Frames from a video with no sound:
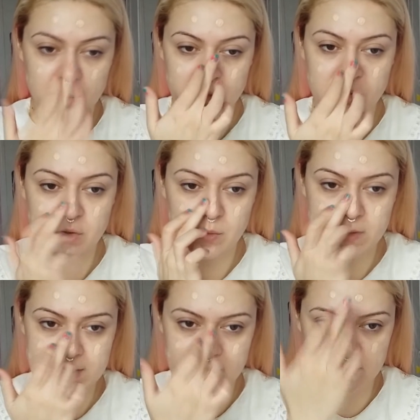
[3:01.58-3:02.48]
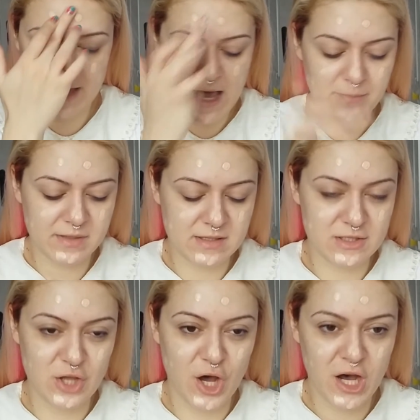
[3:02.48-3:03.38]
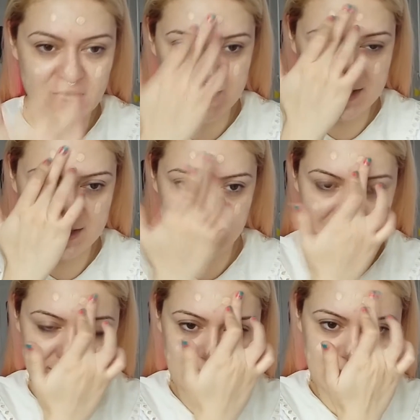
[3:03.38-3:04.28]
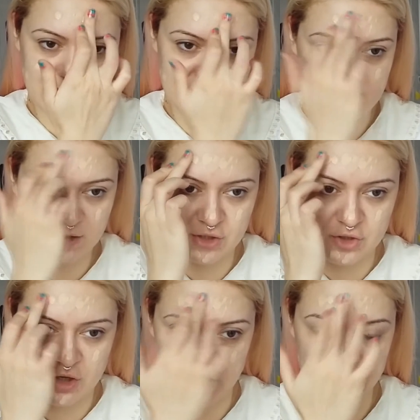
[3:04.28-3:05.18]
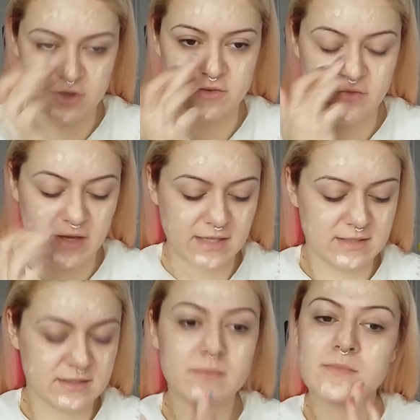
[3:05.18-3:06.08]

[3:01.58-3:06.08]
you want to do is to dab these dots in the center of your face.